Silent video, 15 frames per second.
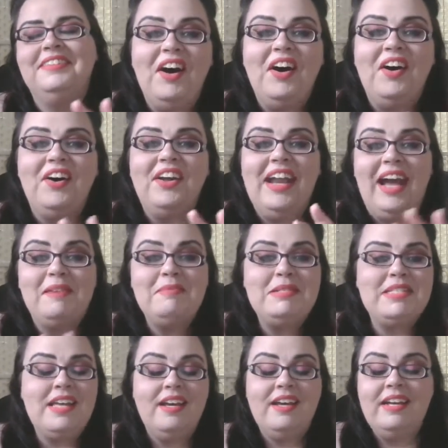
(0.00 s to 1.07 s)
on
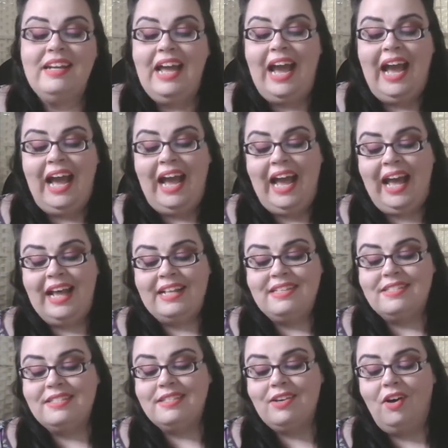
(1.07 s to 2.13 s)
Amazon and